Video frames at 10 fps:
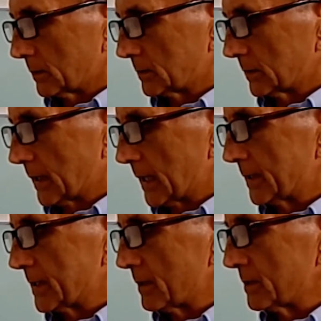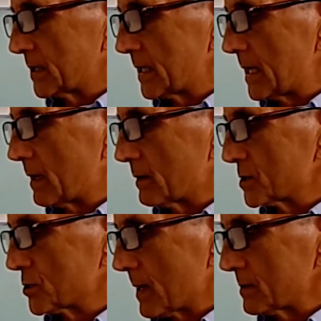Colour down to here as
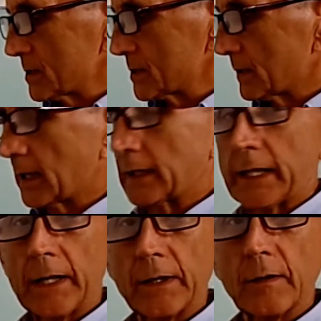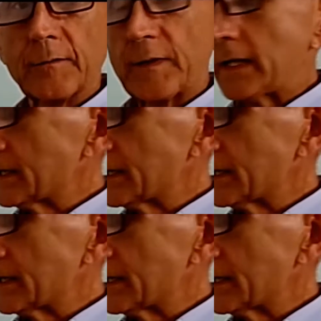trousers, and then colour the feet.